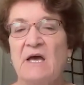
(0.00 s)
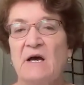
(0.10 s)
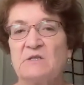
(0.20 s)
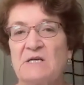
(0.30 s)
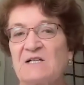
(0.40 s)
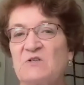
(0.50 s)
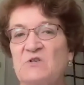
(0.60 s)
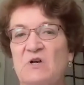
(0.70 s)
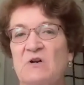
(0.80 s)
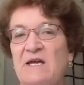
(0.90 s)

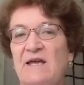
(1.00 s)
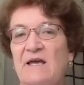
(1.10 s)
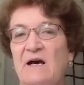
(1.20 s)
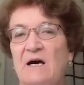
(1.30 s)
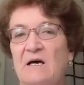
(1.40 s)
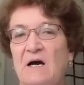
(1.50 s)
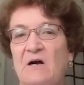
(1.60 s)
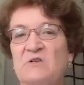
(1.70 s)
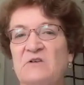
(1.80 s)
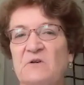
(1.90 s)
Doctors are
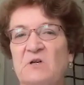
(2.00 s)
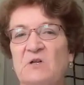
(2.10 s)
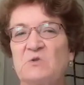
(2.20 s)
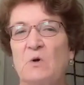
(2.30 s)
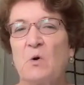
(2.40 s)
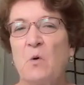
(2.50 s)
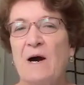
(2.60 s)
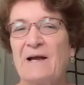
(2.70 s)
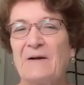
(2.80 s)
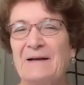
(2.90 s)
difficult to
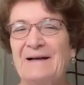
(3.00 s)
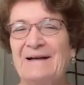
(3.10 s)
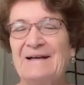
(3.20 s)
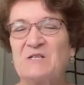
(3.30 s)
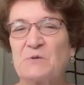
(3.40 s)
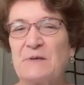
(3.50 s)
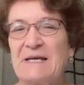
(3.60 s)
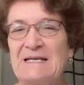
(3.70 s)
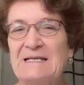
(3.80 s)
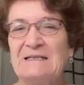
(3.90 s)
acquire,
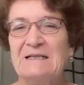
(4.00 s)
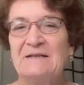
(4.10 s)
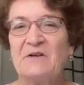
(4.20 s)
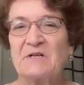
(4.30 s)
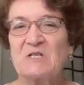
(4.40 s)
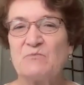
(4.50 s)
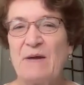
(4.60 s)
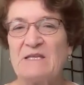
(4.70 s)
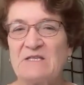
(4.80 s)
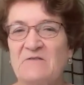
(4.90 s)
train. They're
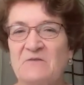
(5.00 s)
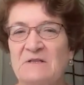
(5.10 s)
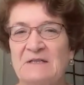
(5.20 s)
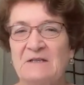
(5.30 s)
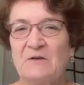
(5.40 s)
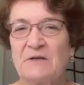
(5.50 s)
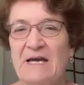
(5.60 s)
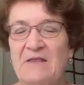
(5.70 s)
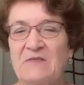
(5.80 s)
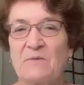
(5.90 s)
expensive.
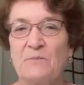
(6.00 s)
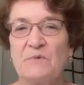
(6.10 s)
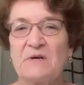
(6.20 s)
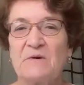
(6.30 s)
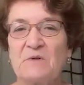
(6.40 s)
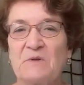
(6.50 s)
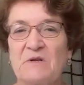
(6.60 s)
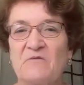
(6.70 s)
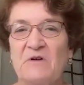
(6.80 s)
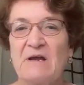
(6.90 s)
Okay,
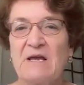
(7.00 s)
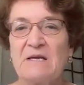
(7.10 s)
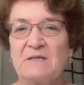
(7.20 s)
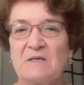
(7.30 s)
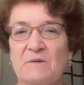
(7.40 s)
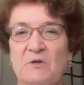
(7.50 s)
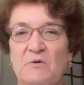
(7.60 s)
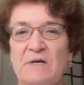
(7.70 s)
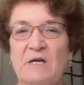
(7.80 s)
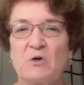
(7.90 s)
they're very
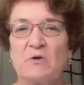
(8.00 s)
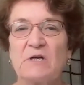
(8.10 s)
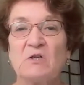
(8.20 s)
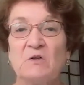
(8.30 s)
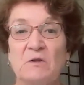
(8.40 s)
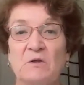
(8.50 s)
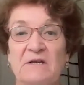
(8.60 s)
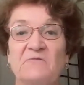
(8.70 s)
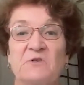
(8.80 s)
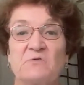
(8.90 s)
critical
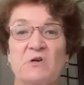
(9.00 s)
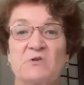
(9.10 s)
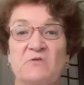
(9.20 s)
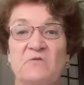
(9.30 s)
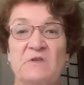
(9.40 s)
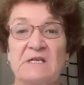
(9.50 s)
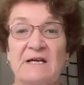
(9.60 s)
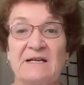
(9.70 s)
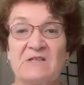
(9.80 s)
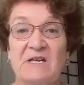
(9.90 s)
infrastructure for the
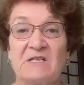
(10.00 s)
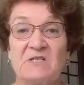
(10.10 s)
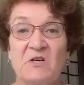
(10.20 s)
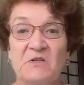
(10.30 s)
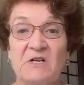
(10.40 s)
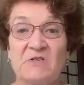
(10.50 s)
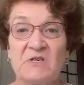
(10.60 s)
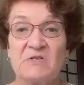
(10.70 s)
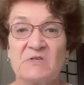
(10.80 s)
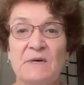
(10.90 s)
United States healthcare
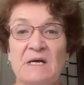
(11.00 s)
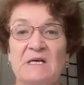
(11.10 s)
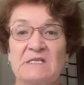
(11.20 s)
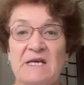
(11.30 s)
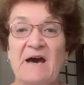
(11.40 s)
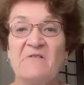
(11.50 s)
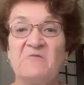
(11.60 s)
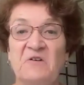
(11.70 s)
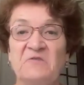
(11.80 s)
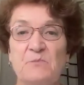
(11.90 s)
system. To have
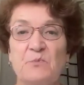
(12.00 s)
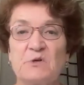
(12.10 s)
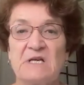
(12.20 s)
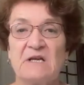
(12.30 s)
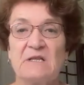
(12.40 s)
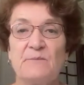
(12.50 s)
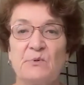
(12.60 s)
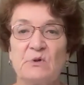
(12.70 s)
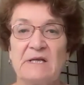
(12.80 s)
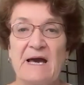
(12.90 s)
50% of them
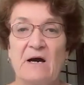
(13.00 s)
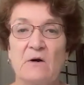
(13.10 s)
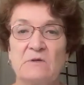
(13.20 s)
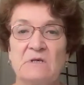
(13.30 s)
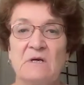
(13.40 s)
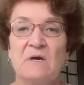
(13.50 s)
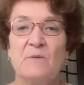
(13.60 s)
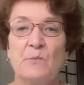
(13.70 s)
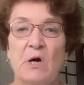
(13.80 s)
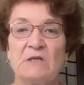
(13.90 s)
burning out,
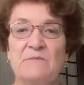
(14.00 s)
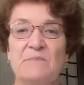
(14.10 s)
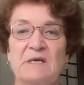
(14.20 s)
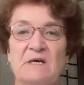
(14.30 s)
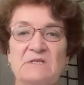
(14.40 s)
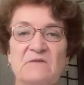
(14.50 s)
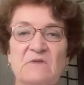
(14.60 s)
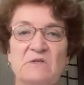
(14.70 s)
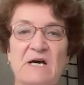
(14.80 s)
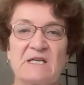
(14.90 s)
partly because of
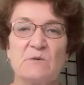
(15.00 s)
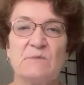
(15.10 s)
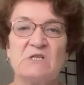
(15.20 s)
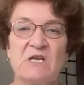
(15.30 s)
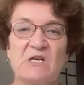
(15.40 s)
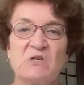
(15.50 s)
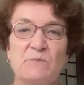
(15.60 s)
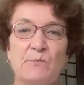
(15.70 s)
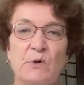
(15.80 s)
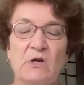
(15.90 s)
the
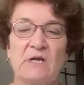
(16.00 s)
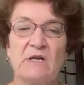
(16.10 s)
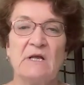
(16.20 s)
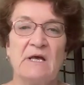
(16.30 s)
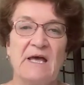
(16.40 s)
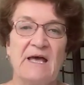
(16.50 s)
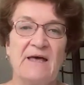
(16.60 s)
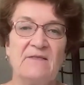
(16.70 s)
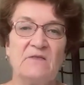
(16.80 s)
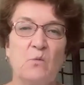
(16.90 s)
documentation burden
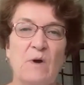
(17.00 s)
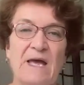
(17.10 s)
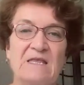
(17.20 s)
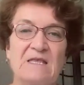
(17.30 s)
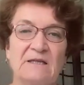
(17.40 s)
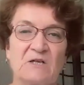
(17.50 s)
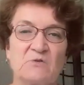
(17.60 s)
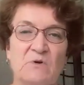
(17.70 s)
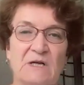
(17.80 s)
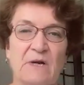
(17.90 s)
and the way the
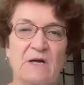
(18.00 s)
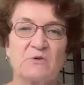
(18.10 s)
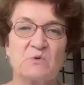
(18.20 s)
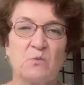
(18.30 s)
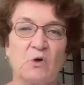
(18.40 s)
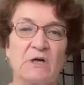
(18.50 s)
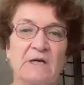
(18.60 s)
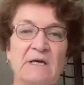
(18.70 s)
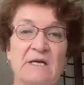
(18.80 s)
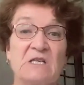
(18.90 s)
electronic records work,
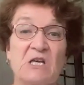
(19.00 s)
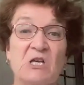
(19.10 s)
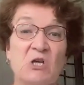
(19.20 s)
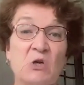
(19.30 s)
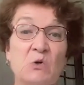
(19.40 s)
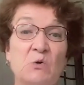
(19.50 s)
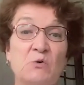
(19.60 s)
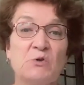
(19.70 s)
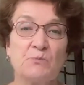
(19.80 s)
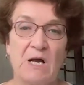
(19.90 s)
is a
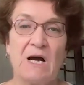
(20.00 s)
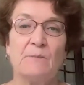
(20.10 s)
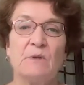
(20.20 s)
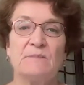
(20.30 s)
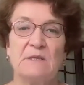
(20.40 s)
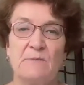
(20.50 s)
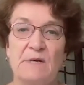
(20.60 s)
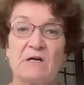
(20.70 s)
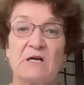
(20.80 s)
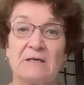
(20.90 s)
huge problem in
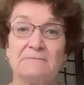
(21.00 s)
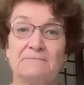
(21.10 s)
America.